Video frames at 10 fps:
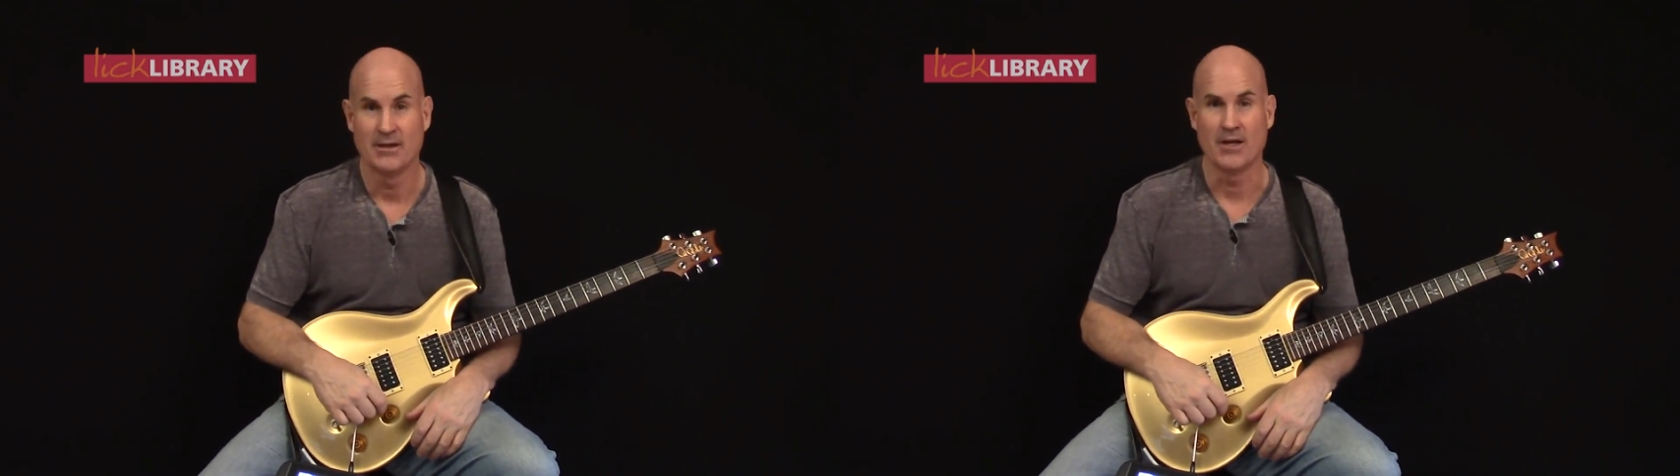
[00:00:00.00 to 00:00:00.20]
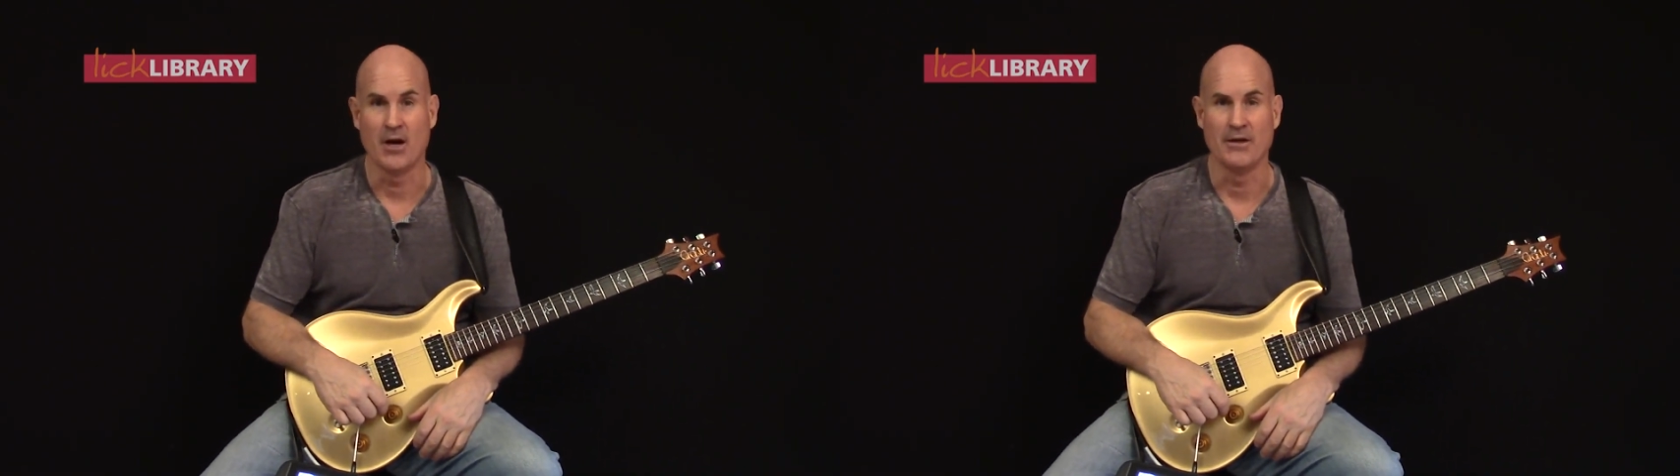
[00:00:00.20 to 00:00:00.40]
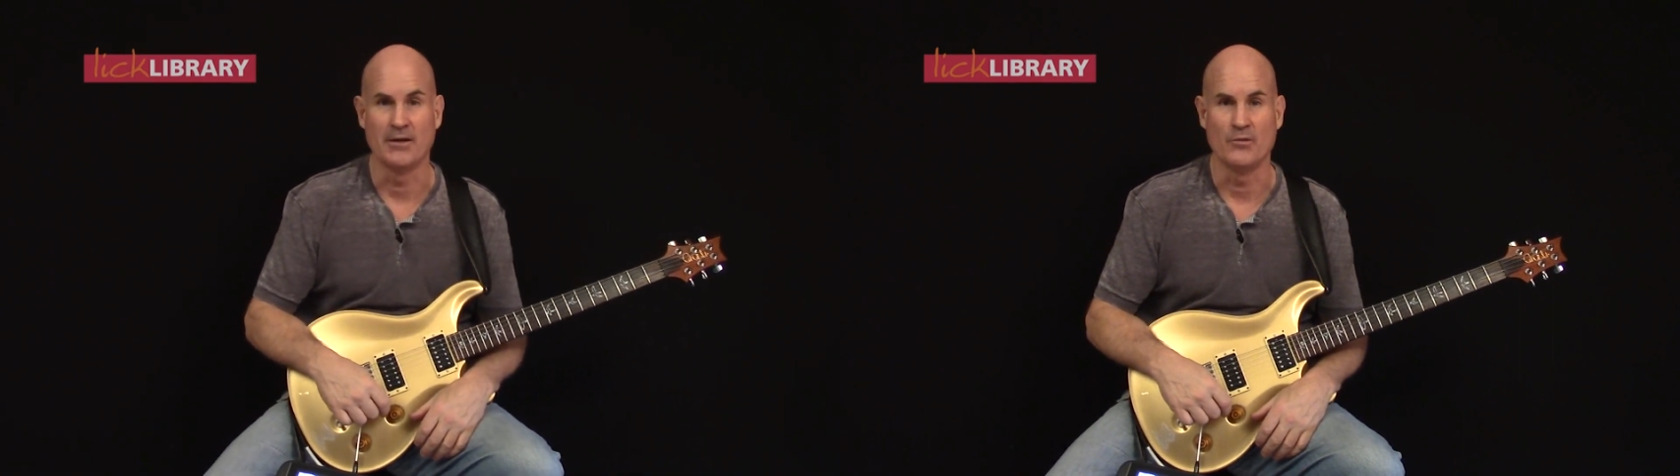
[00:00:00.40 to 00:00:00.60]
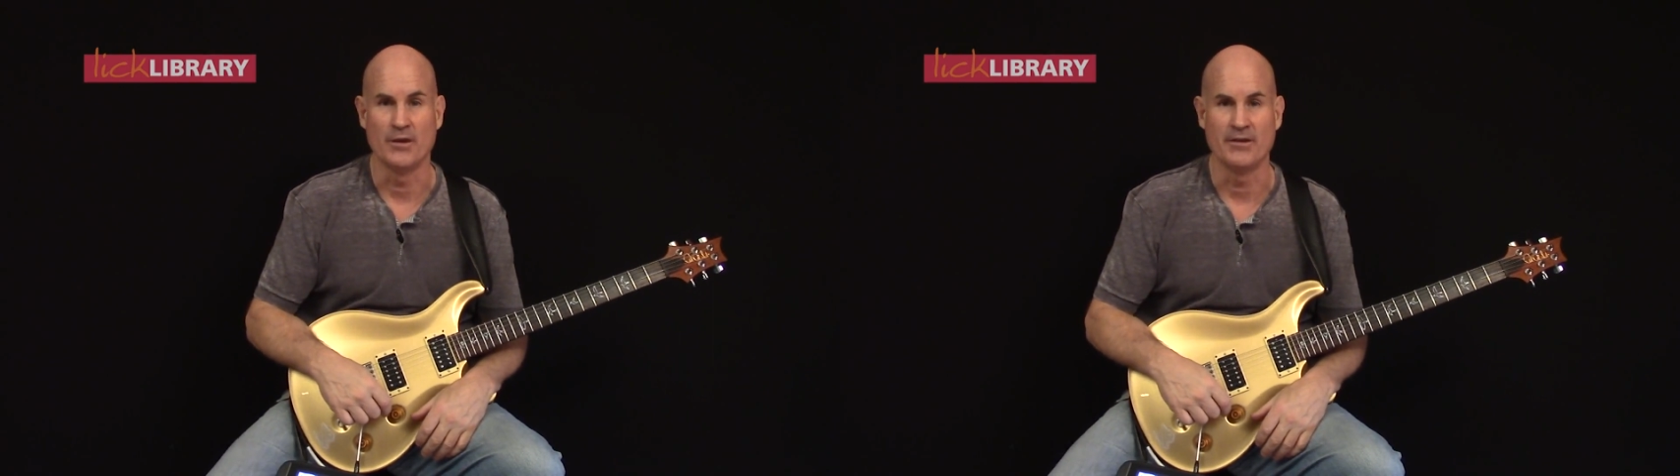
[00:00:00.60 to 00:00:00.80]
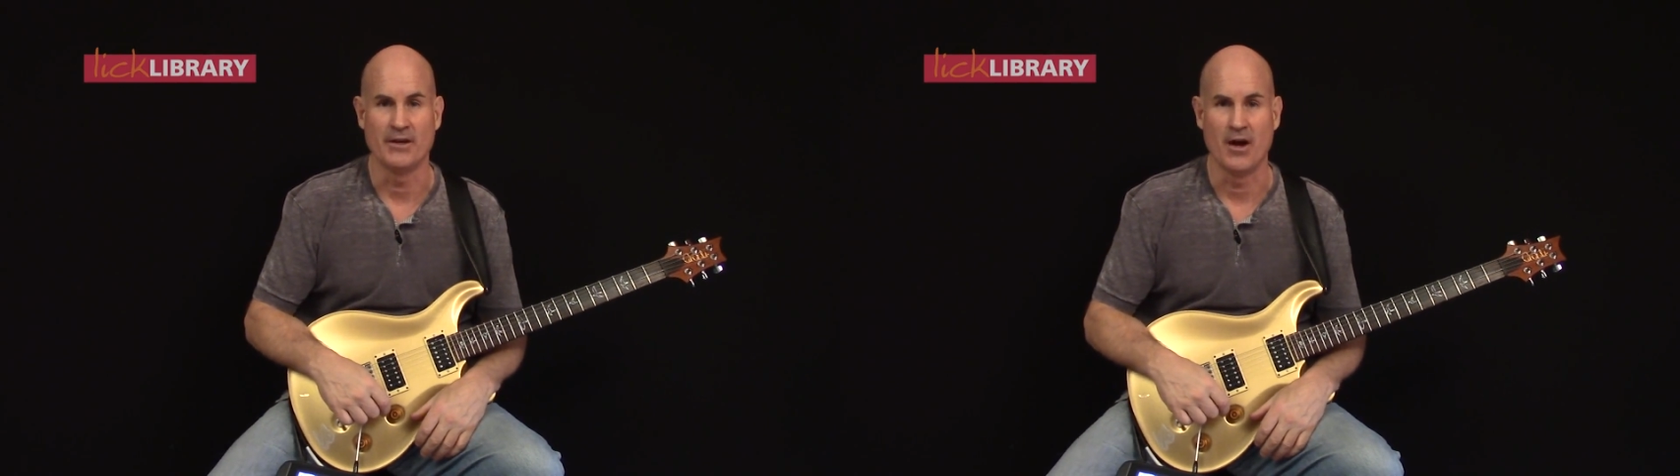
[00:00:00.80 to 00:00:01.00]
going
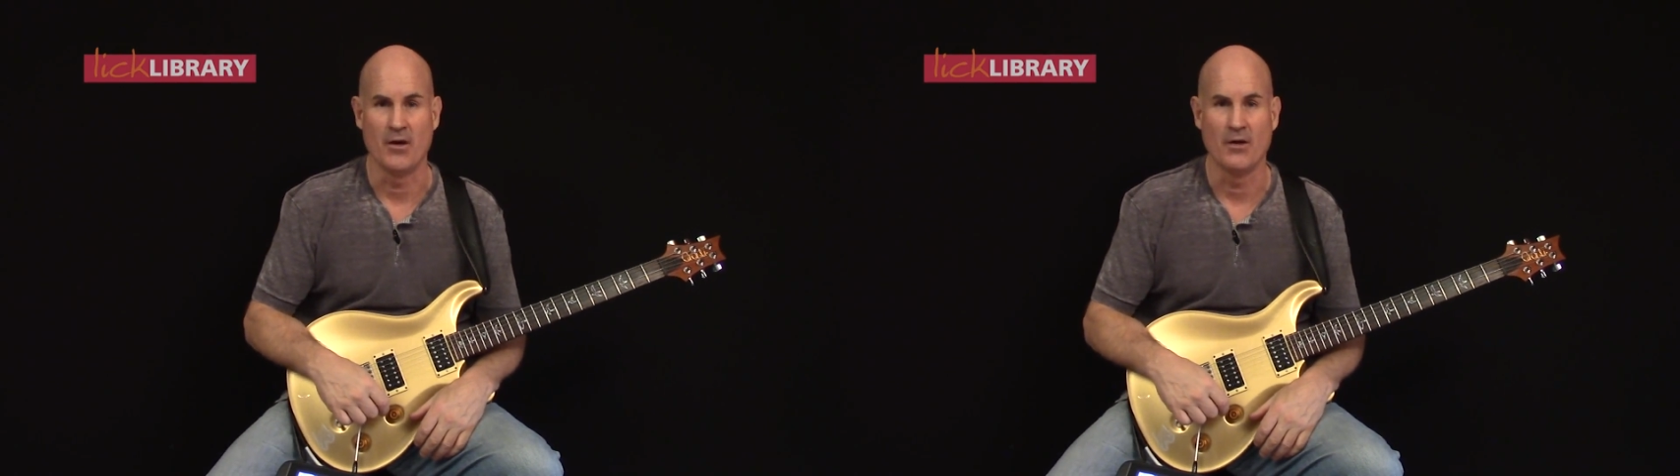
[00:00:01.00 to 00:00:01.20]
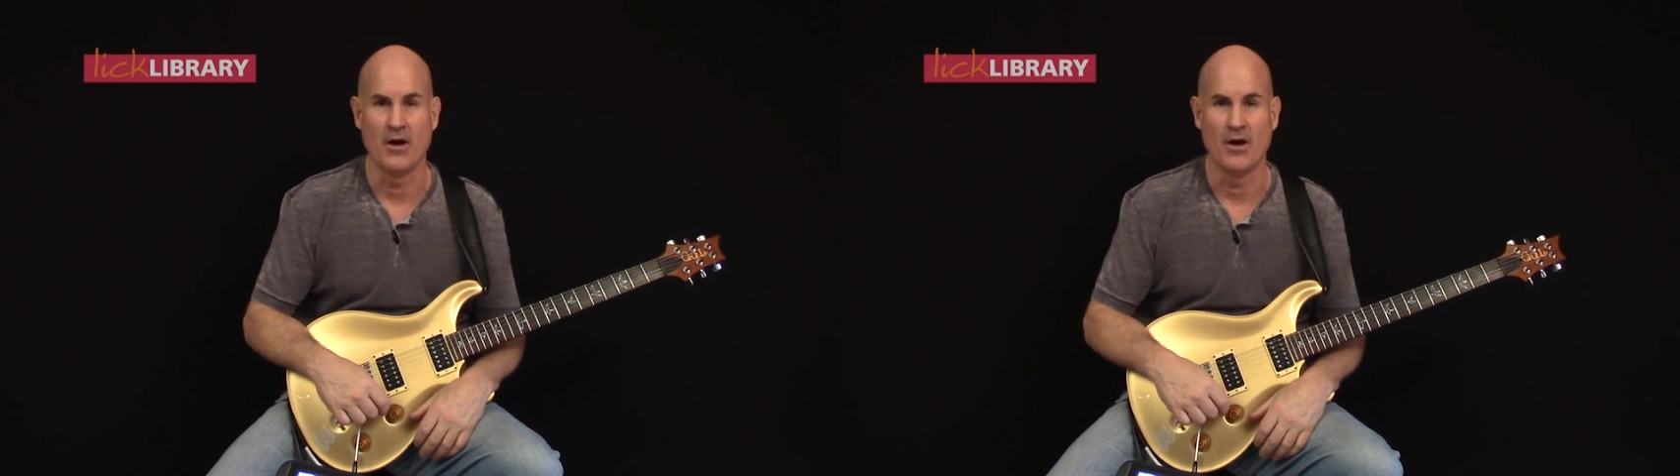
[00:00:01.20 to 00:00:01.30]
with, you know,